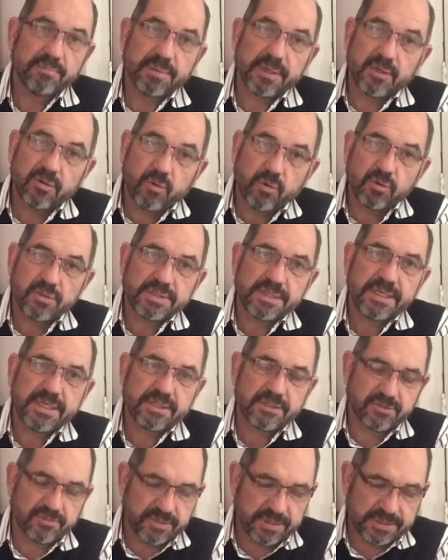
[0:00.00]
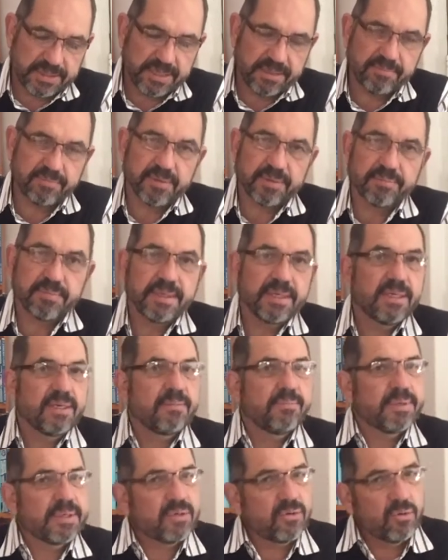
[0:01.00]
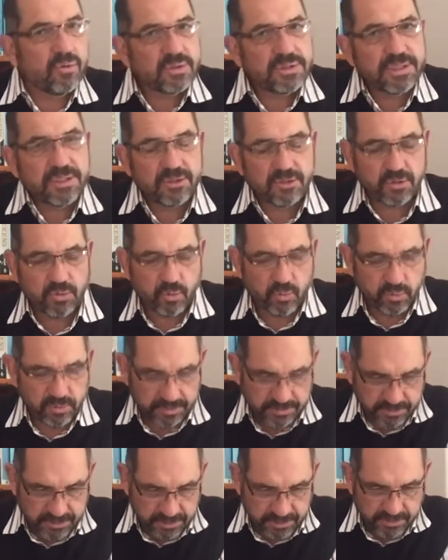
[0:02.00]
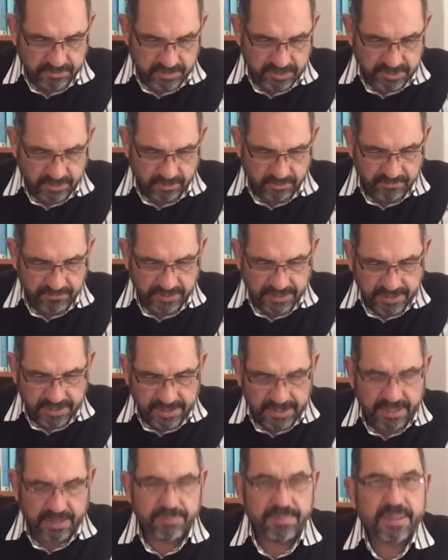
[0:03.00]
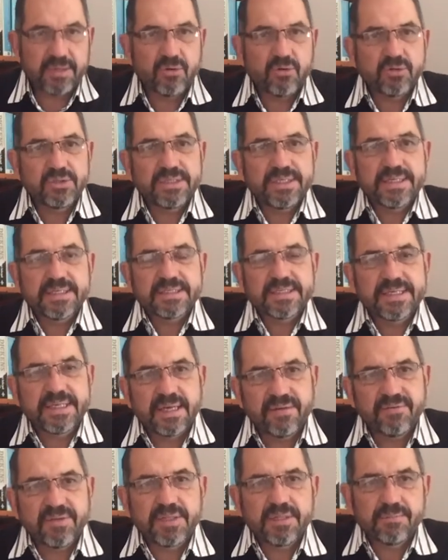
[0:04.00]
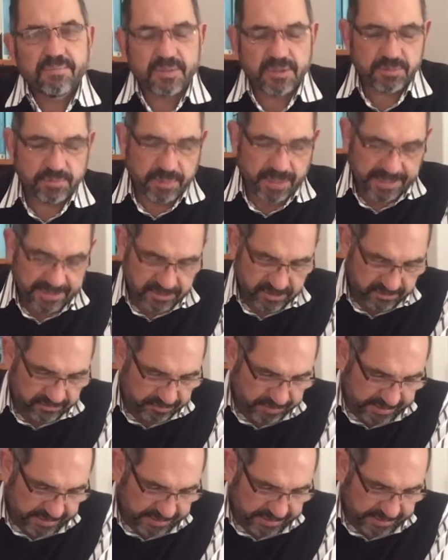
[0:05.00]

because he has redeemed them, because he has called them to himself and because he has given them this place of